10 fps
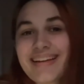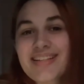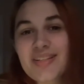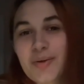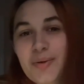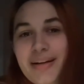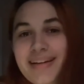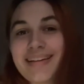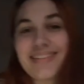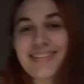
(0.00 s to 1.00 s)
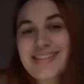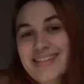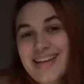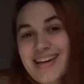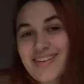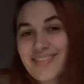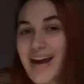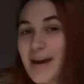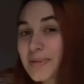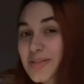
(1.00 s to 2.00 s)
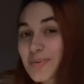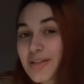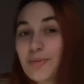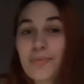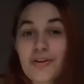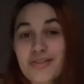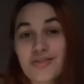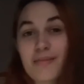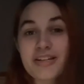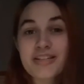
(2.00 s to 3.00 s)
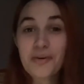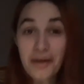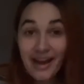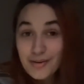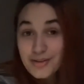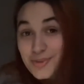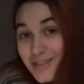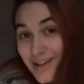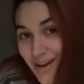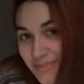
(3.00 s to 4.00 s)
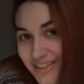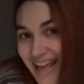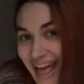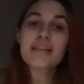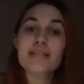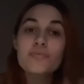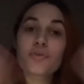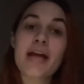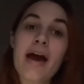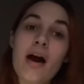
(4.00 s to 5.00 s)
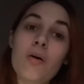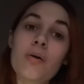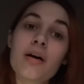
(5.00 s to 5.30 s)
So it looks like what happens when you pour strawberry soda out into a cup. That's it for now.